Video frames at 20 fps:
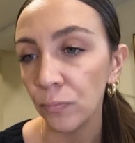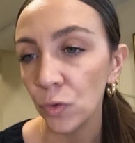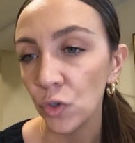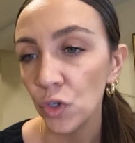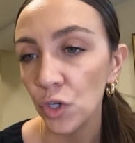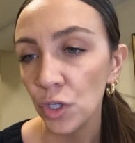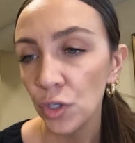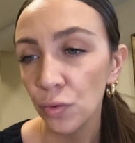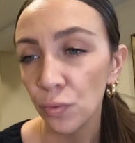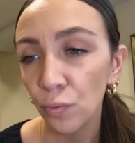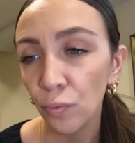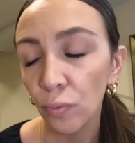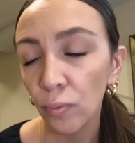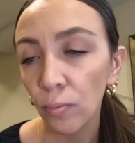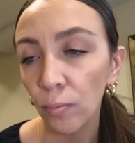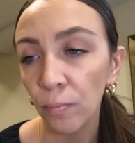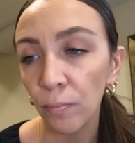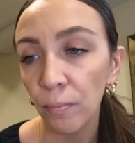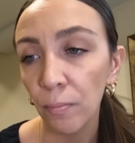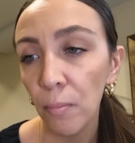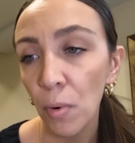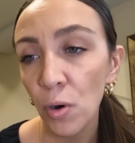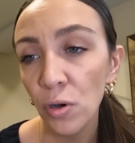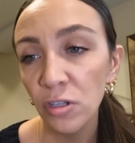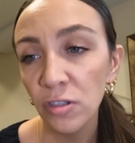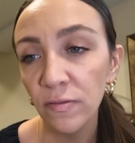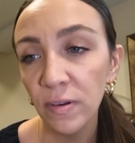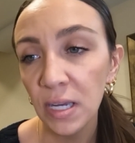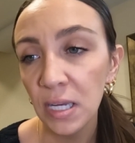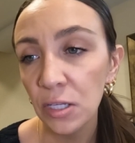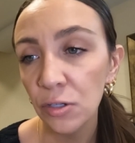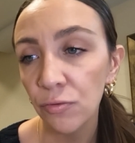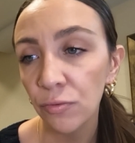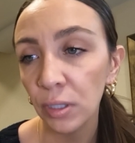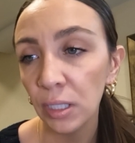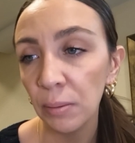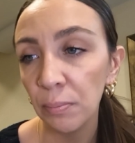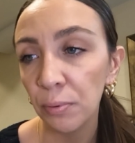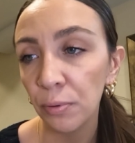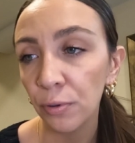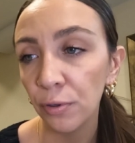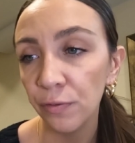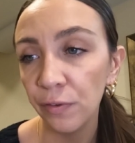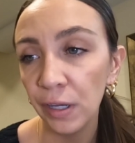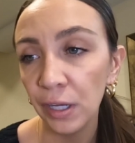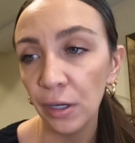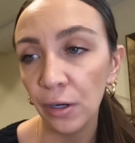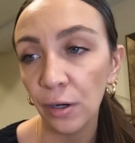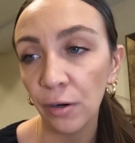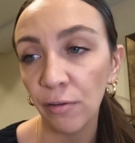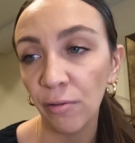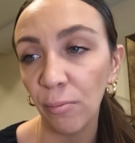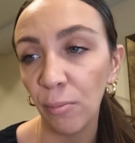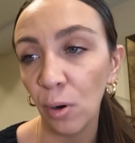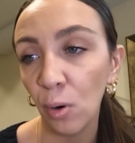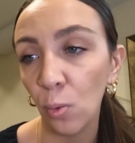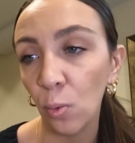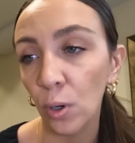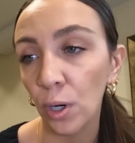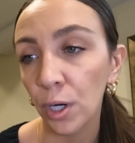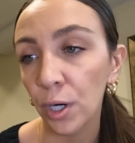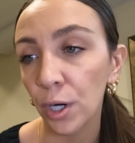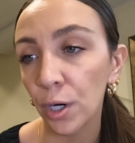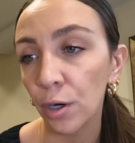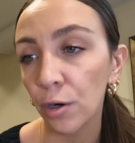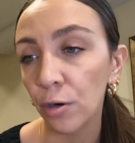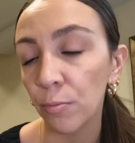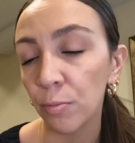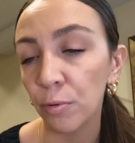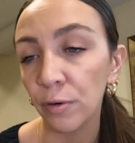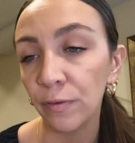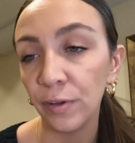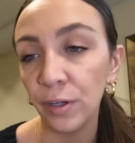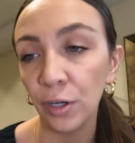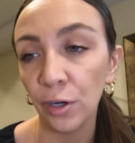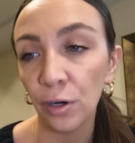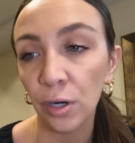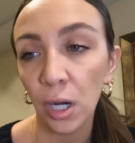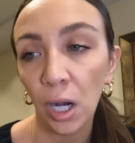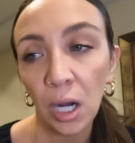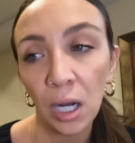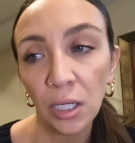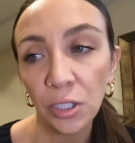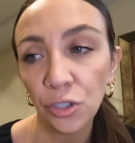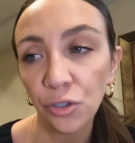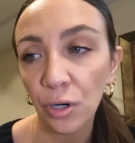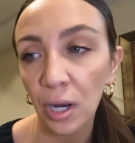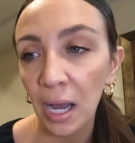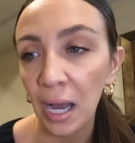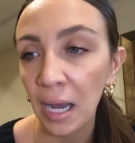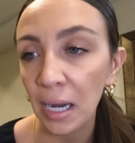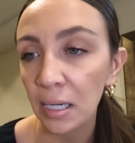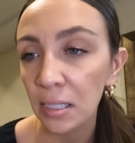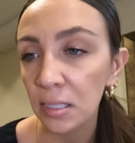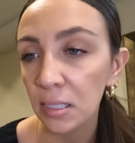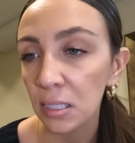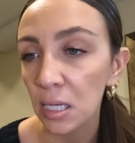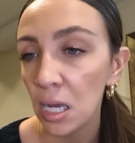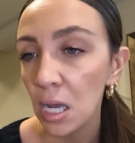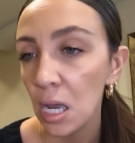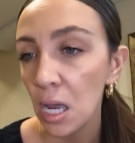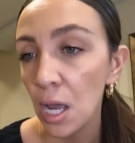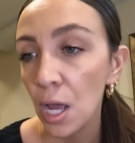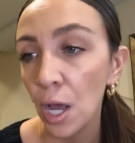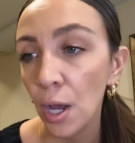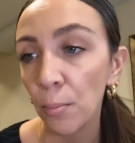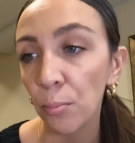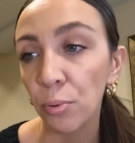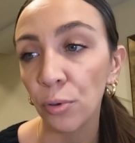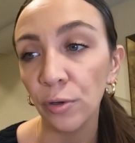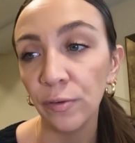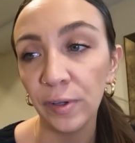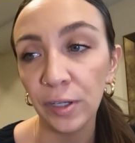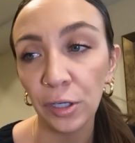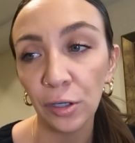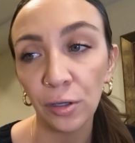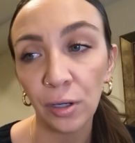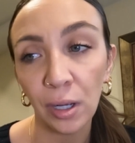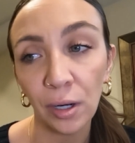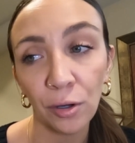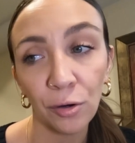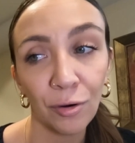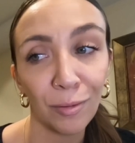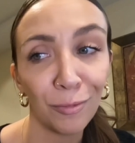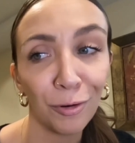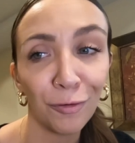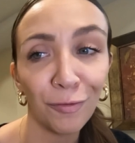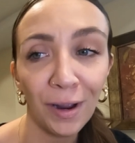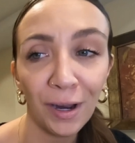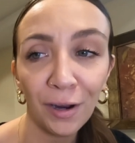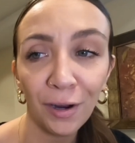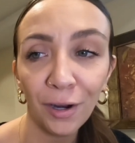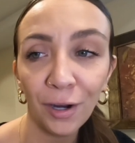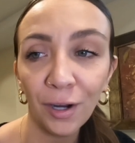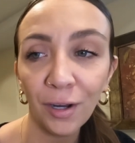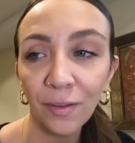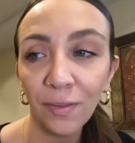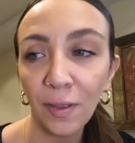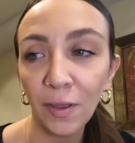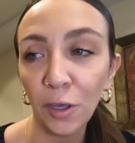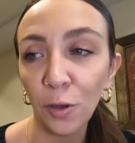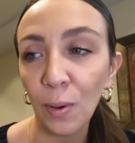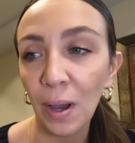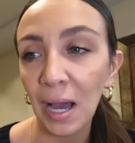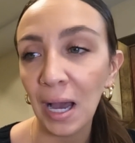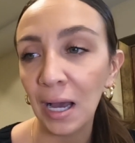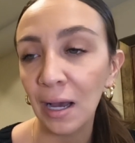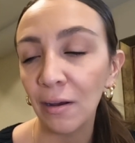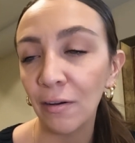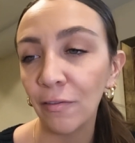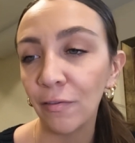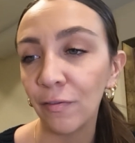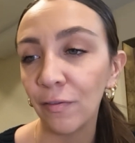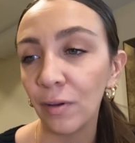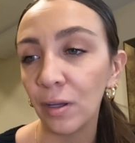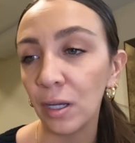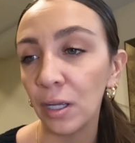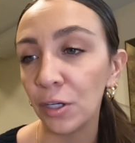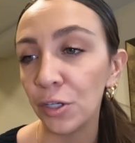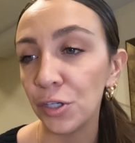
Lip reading: Just most of it is really proving you're a remote worker, proving your contracts, proving you're not a criminal record, that you have a